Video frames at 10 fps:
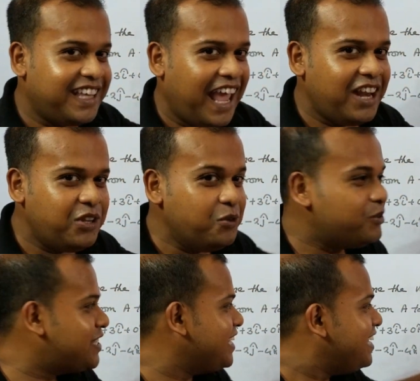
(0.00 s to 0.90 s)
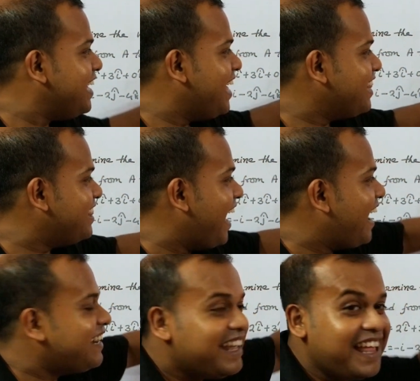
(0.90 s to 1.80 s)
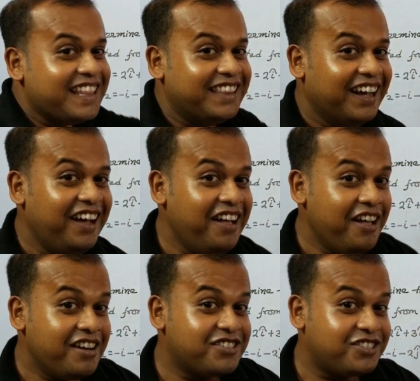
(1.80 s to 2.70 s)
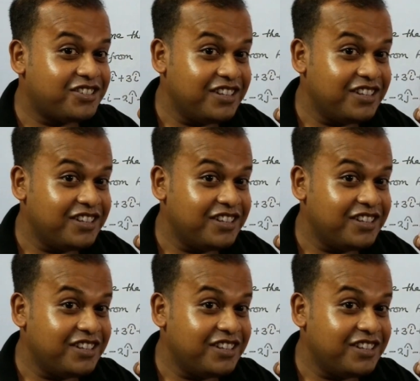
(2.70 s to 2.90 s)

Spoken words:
can you see that the